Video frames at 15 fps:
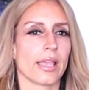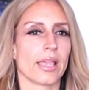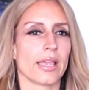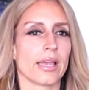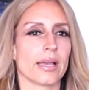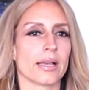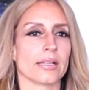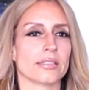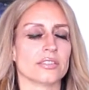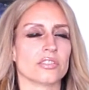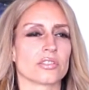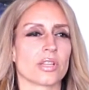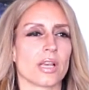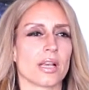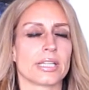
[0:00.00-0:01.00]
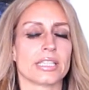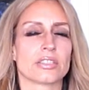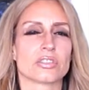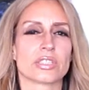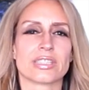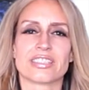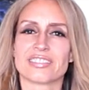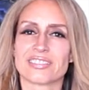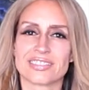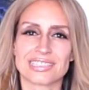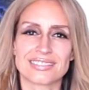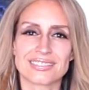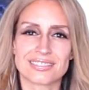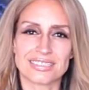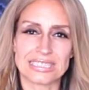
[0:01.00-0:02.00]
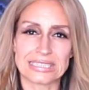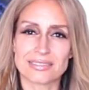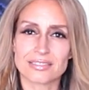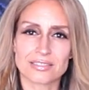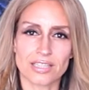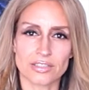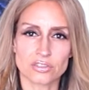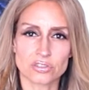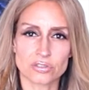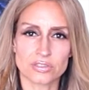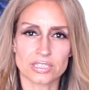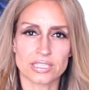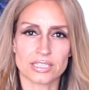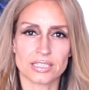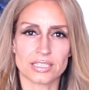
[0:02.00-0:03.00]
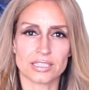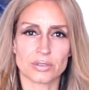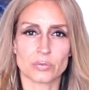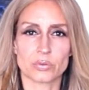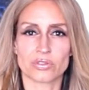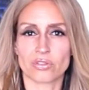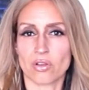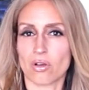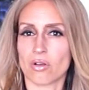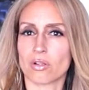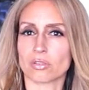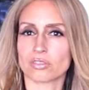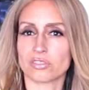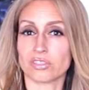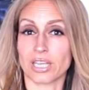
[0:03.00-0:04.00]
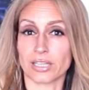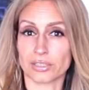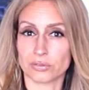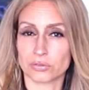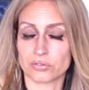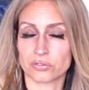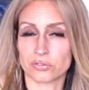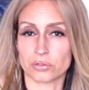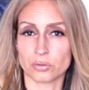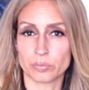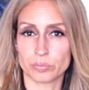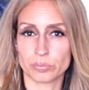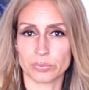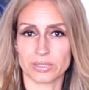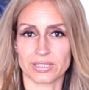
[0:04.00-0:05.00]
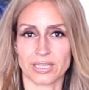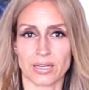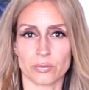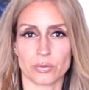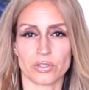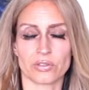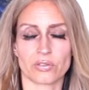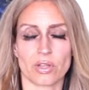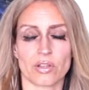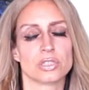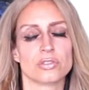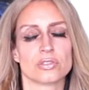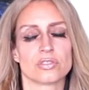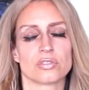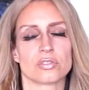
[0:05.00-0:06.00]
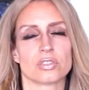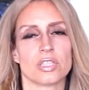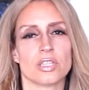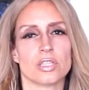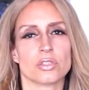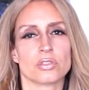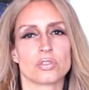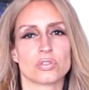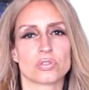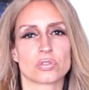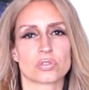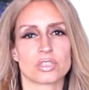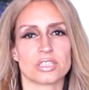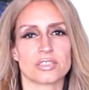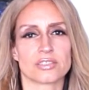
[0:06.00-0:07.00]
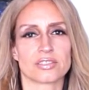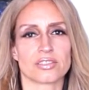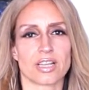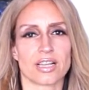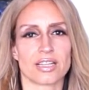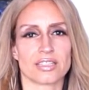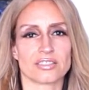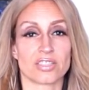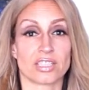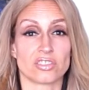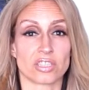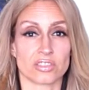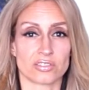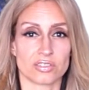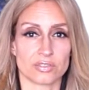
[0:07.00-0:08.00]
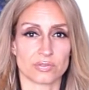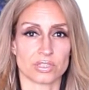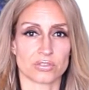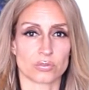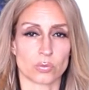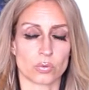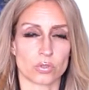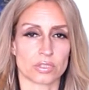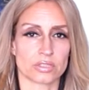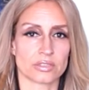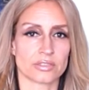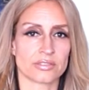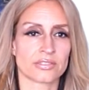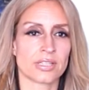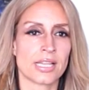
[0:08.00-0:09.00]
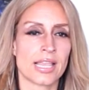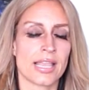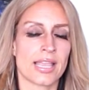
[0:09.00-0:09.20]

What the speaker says: And later in the 16th century, it was called yellow soup, and that was used to treat digestive disorders.